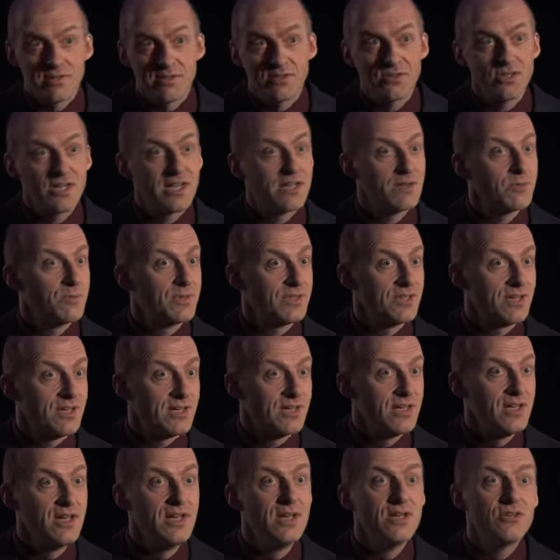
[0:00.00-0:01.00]
together with the
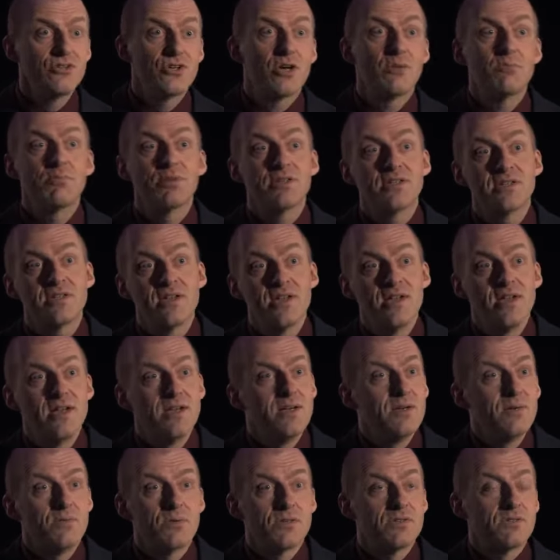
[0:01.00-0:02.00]
trumpet,
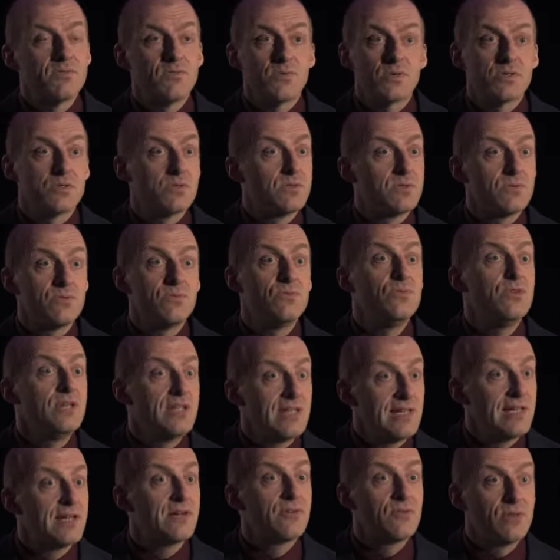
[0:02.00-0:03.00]
was
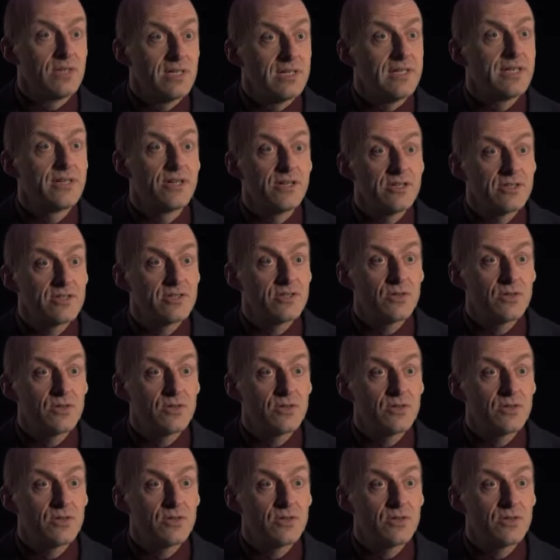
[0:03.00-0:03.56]
really, really good.